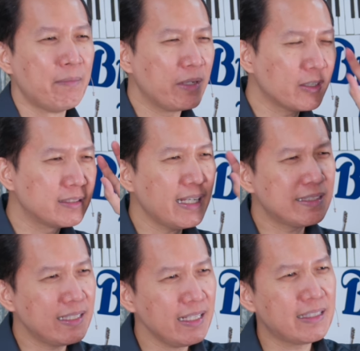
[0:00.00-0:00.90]
Because they
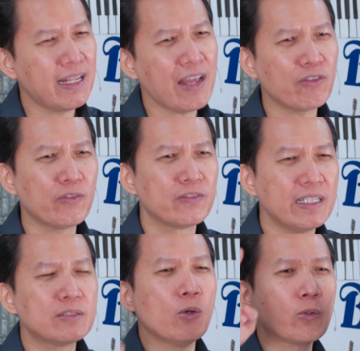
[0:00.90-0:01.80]
see the life of
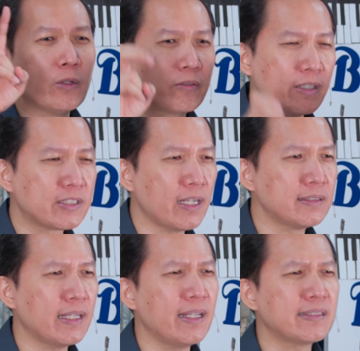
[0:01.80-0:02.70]
these so-called
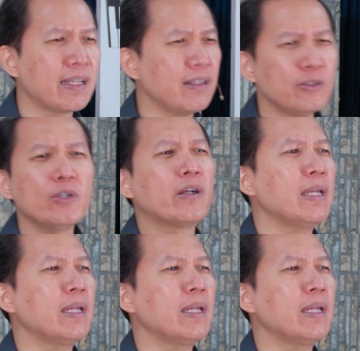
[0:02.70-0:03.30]
Christians and they say, oh, you're a